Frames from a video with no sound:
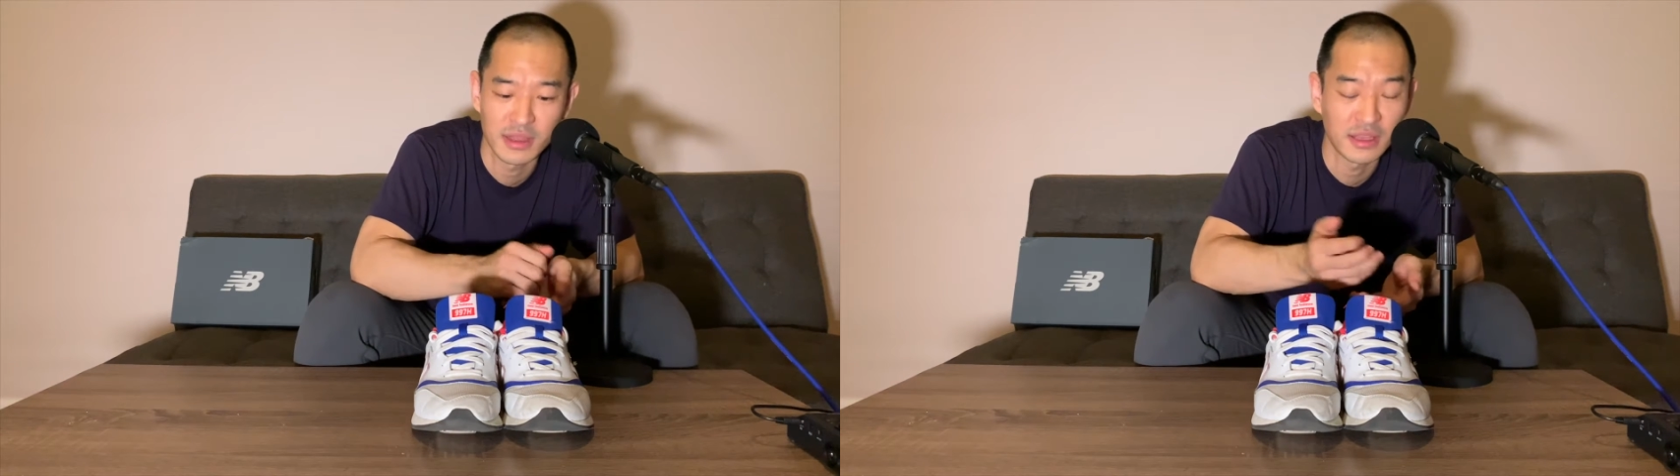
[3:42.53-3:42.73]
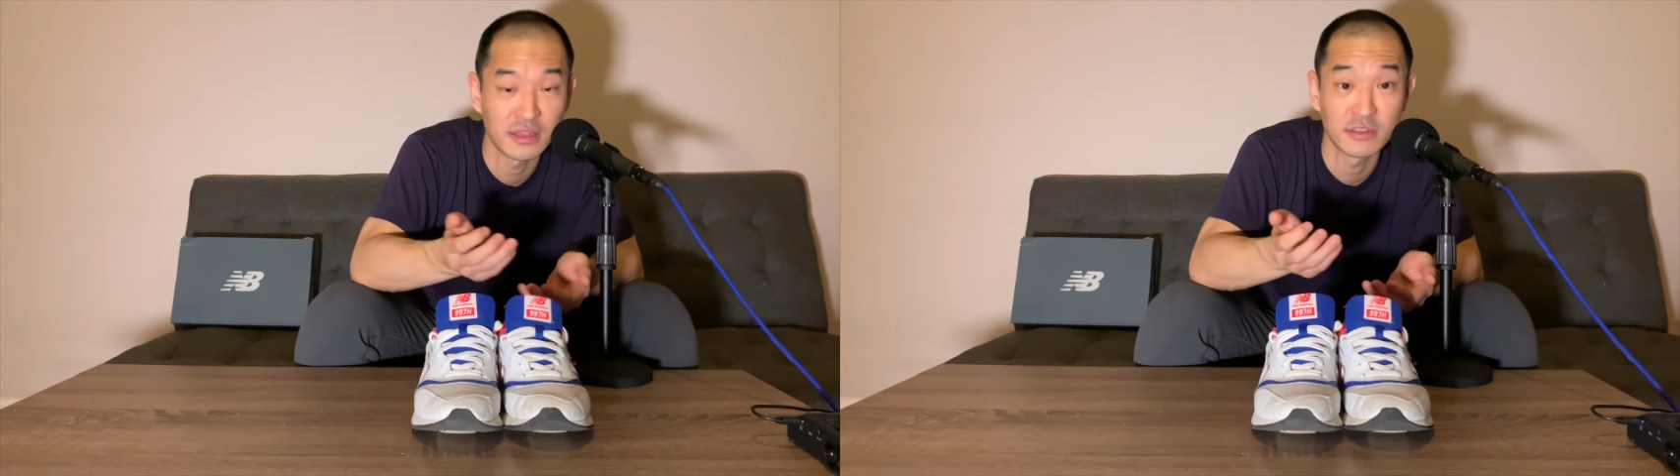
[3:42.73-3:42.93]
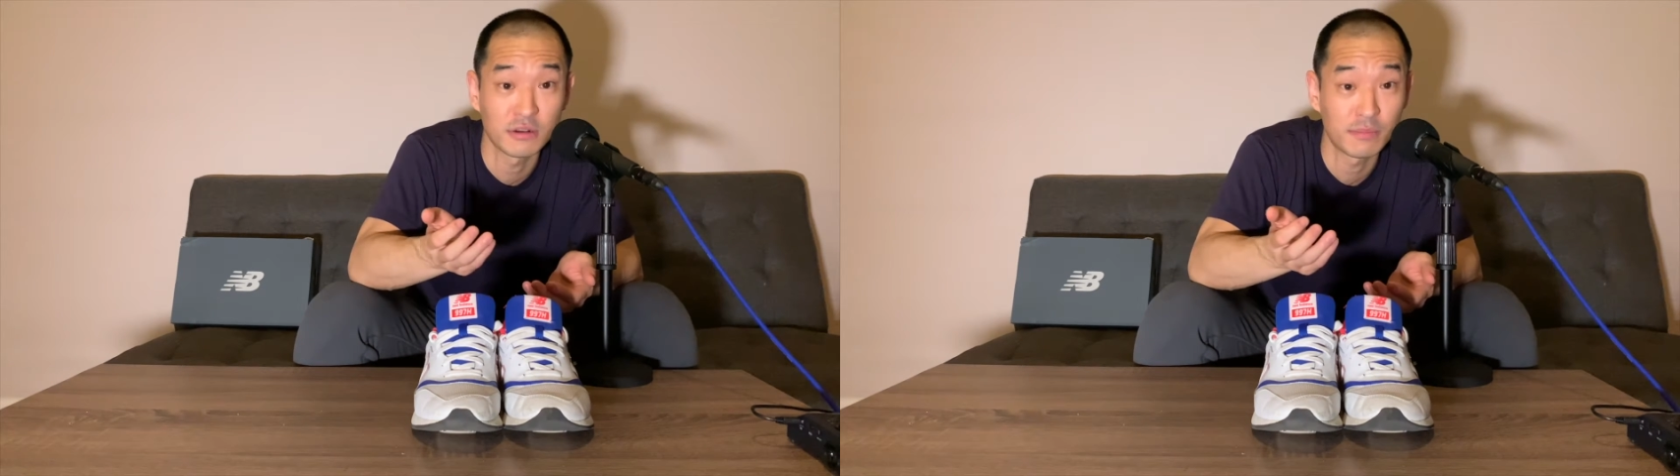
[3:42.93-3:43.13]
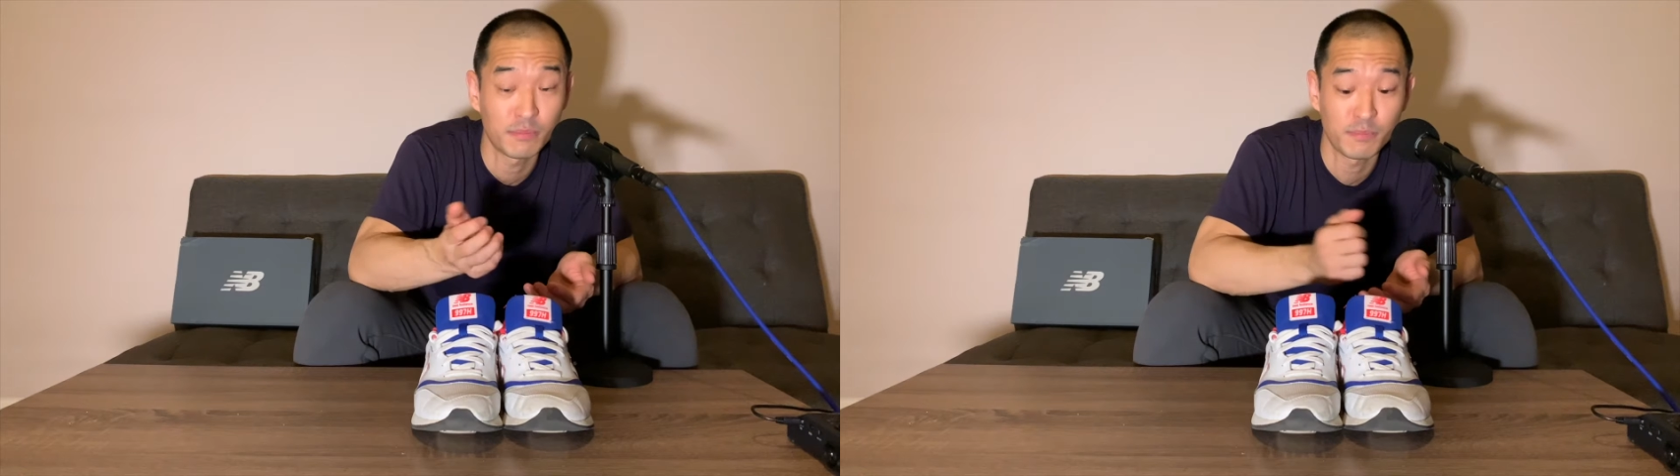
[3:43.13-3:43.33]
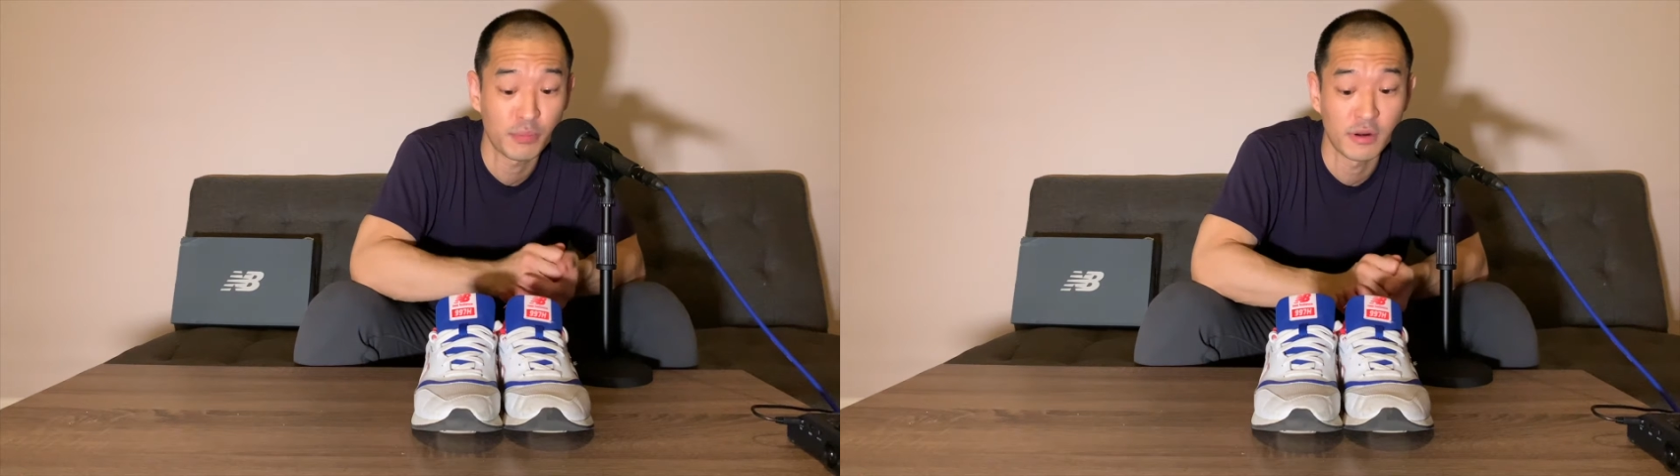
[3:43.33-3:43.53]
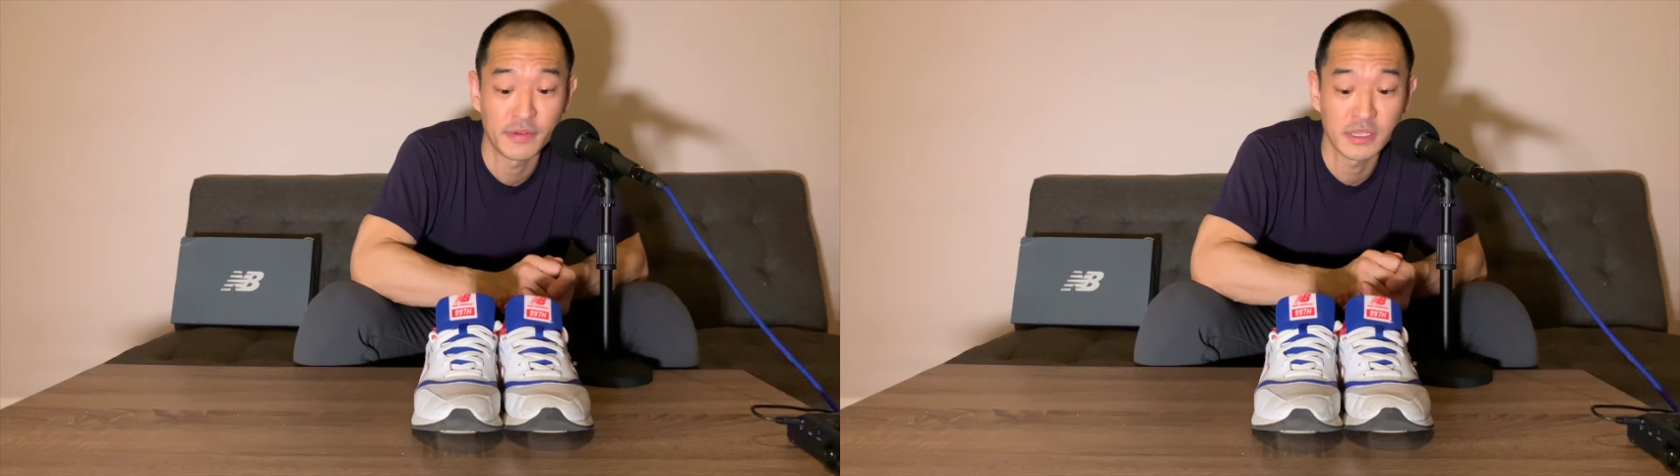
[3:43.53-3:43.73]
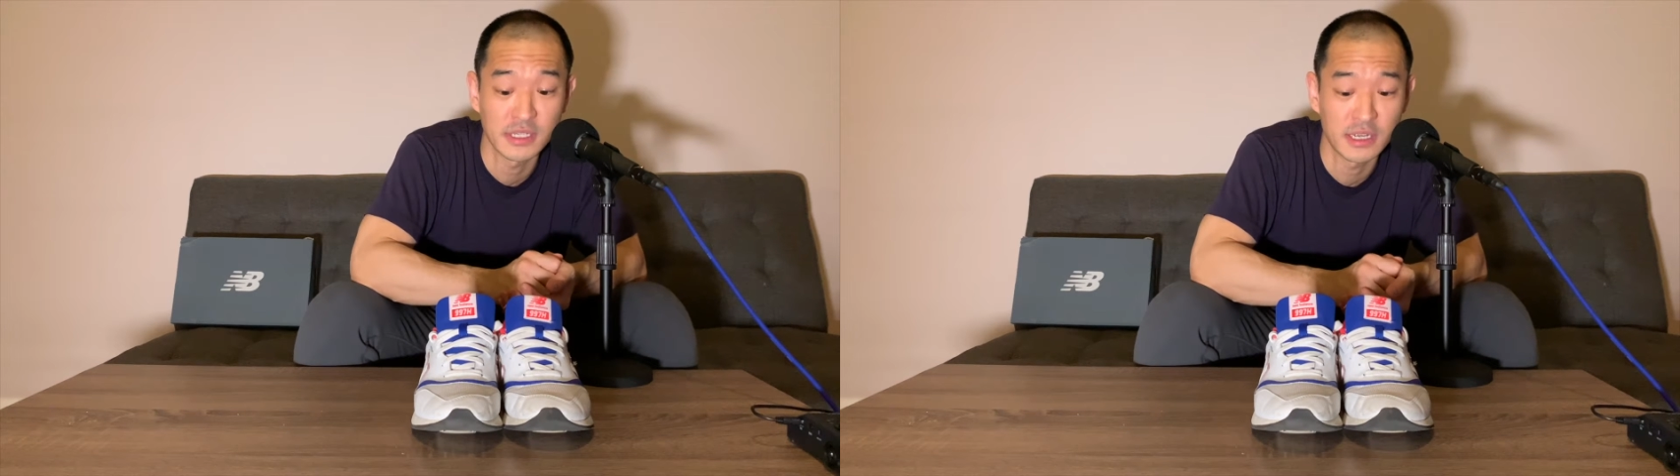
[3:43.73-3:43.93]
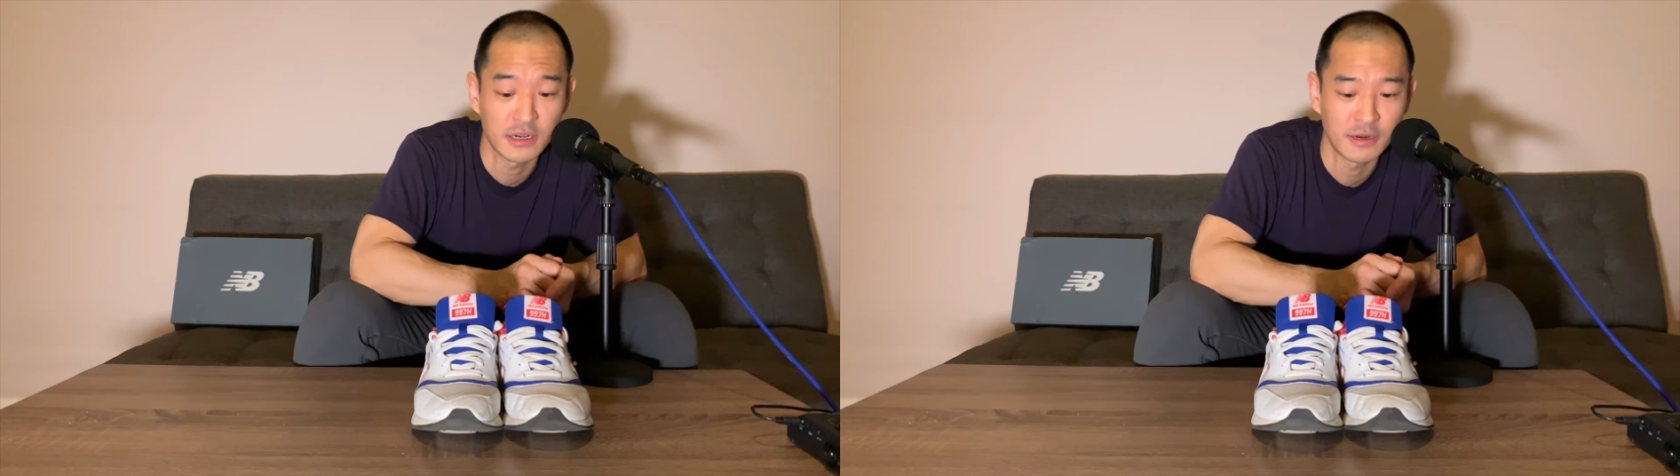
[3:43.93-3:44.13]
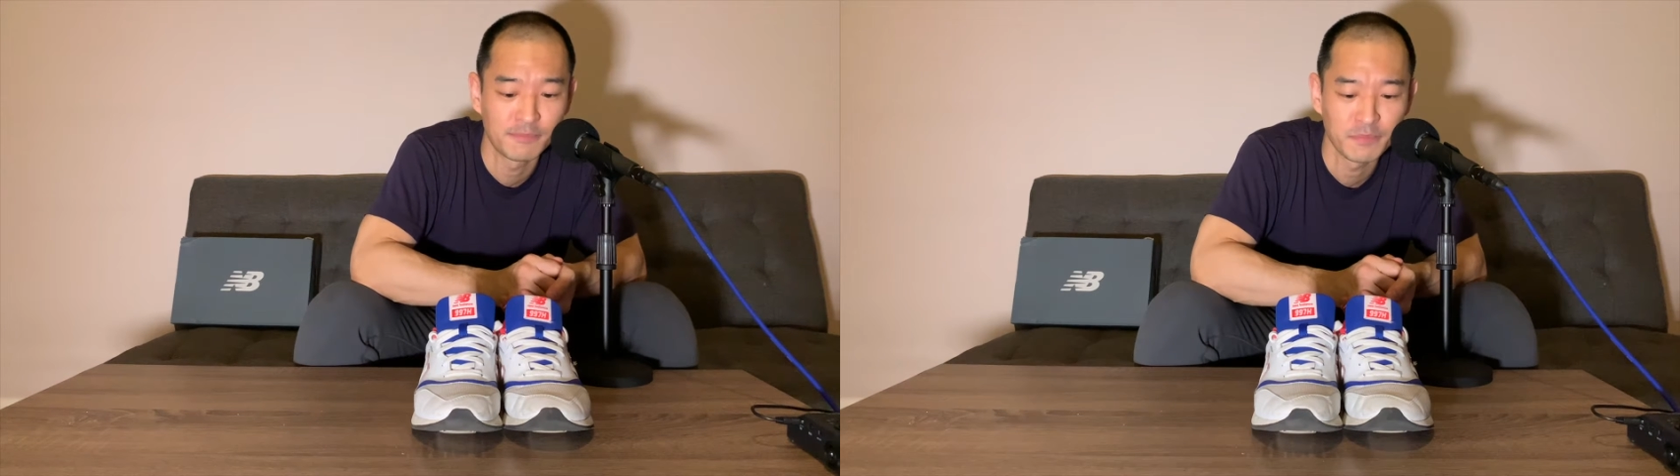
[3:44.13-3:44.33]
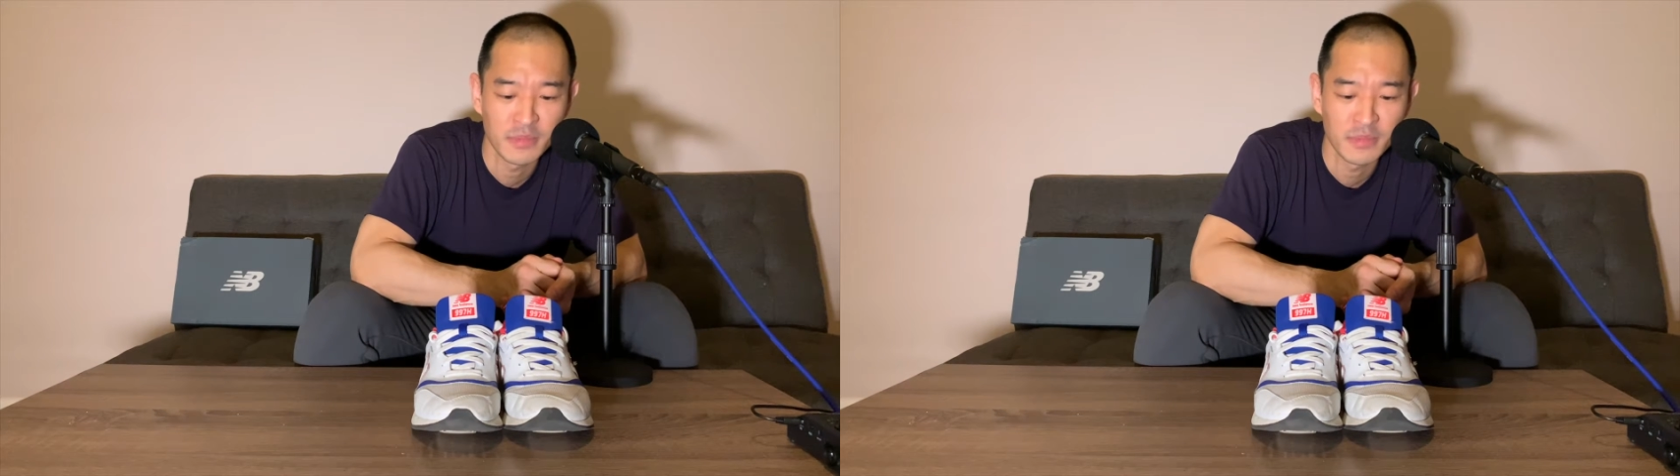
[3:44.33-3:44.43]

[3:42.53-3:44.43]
I think these are a perfect sneaker.